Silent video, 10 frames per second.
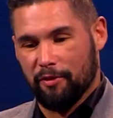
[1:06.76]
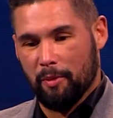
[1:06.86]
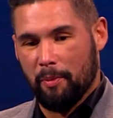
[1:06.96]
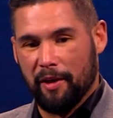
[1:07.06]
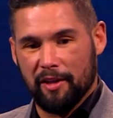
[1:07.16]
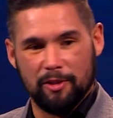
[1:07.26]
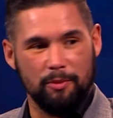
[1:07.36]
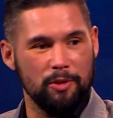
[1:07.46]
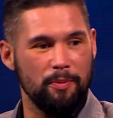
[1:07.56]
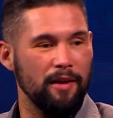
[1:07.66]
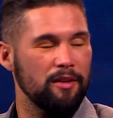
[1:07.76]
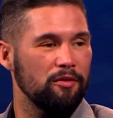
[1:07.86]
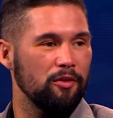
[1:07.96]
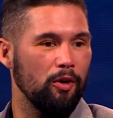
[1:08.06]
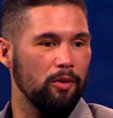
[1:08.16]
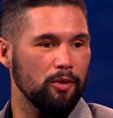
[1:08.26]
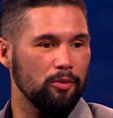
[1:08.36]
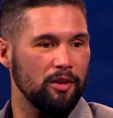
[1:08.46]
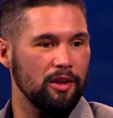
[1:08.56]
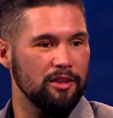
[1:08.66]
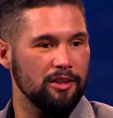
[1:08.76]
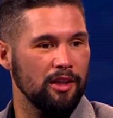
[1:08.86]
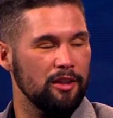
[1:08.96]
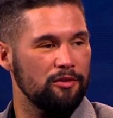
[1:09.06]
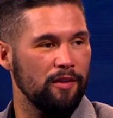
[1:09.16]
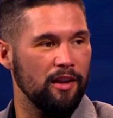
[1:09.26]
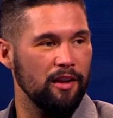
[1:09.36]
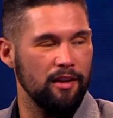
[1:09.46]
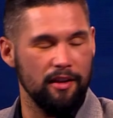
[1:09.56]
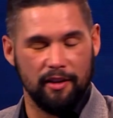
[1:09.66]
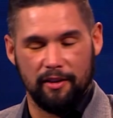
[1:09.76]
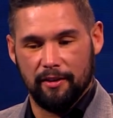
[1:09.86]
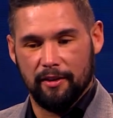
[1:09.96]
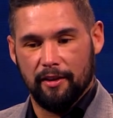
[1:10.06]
from a personal perspective. No, I don't think he's a nice fella there,